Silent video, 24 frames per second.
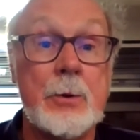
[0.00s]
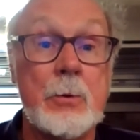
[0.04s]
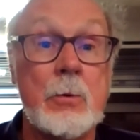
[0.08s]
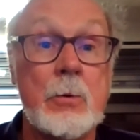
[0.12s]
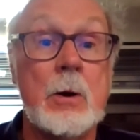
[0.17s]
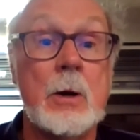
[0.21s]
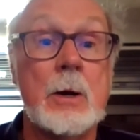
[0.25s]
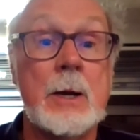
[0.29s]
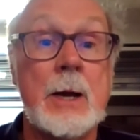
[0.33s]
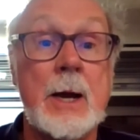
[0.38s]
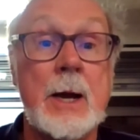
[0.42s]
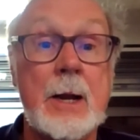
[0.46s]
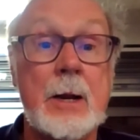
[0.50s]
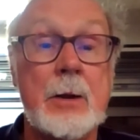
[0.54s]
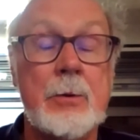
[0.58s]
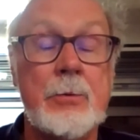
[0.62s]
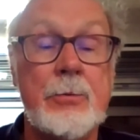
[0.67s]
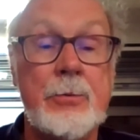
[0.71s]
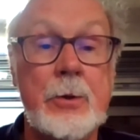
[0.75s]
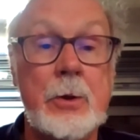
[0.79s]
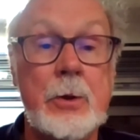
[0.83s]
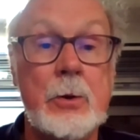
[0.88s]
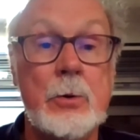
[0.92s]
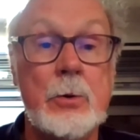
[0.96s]
wrong kind
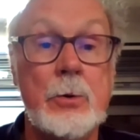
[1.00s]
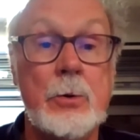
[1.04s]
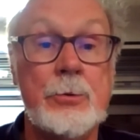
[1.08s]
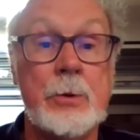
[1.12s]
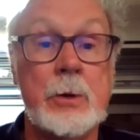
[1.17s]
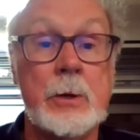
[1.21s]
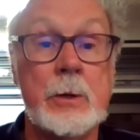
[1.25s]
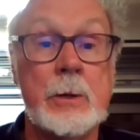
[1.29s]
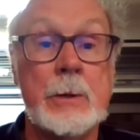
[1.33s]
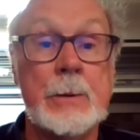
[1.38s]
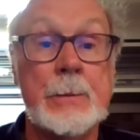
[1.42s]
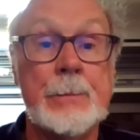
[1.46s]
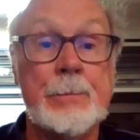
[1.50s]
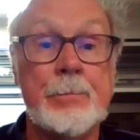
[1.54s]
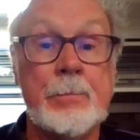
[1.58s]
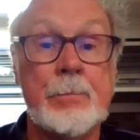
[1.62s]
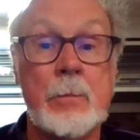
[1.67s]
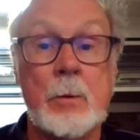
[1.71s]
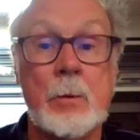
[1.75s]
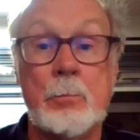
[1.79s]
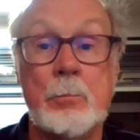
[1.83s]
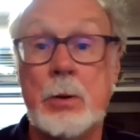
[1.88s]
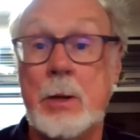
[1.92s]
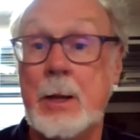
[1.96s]
of fuse.
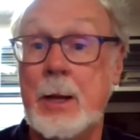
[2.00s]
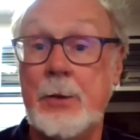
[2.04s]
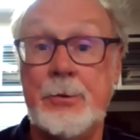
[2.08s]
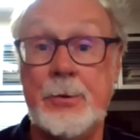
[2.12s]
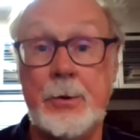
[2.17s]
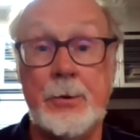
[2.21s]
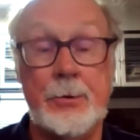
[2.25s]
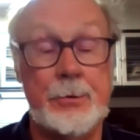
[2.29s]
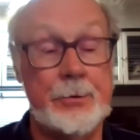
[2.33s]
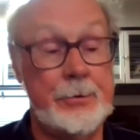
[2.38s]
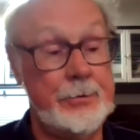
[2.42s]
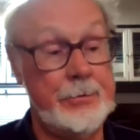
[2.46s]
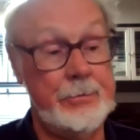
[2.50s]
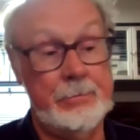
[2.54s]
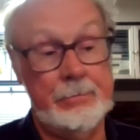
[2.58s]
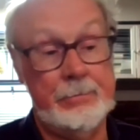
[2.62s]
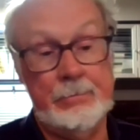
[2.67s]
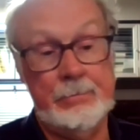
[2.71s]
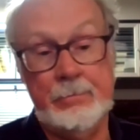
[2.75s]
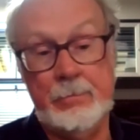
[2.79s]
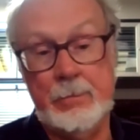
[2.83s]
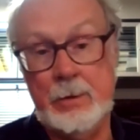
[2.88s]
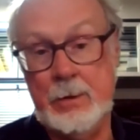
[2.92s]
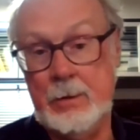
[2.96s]

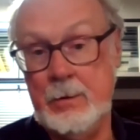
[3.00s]
Pleasance